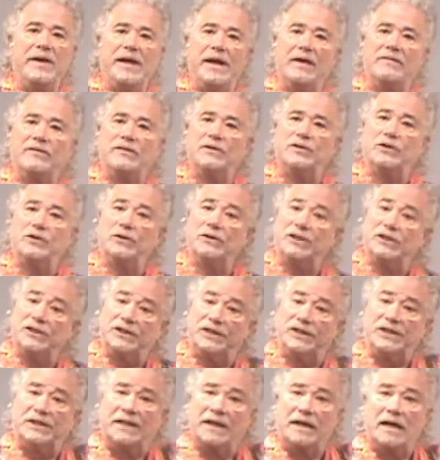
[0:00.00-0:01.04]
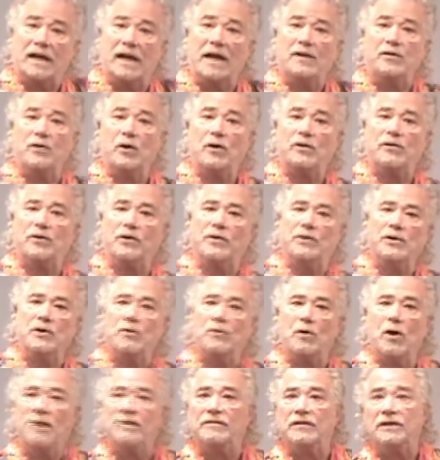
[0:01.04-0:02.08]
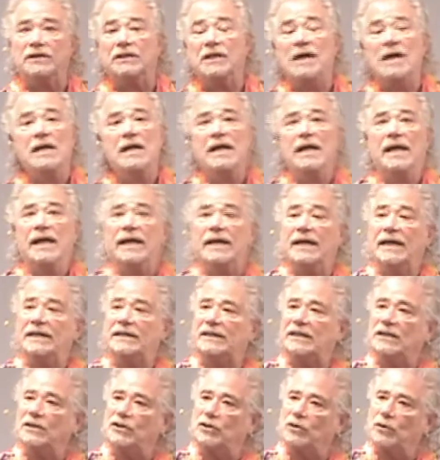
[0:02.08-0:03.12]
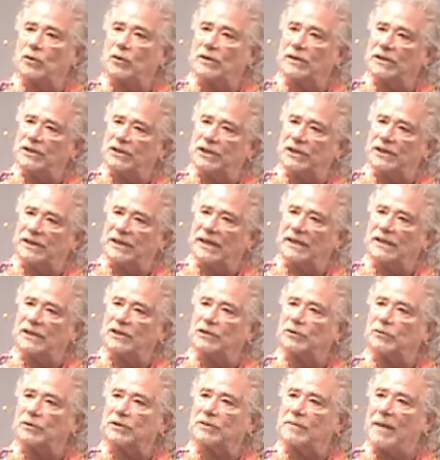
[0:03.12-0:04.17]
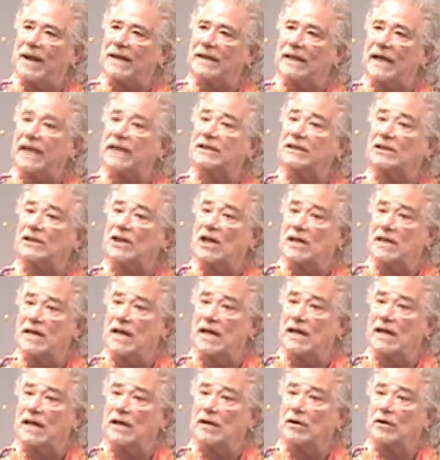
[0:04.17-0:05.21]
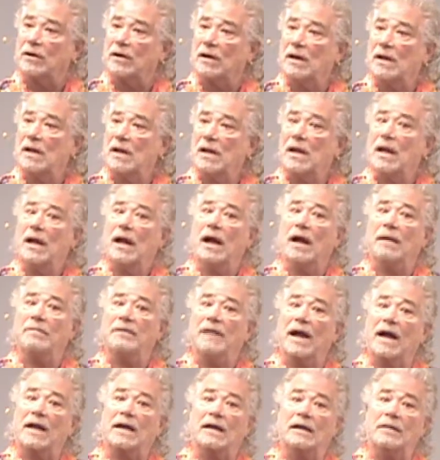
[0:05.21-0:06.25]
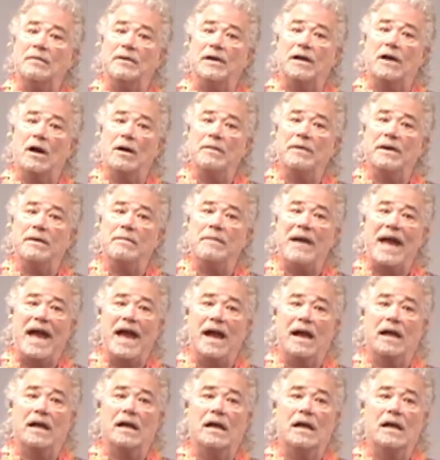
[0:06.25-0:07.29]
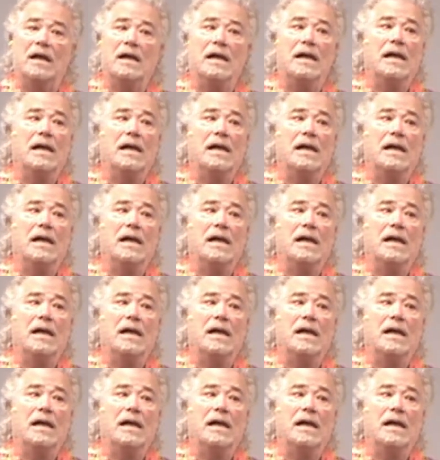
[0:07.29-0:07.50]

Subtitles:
to me after church and she said, can I talk to you in your office? And I said, sure. And she said, this was my last Sunday here. I'm not going to be coming back.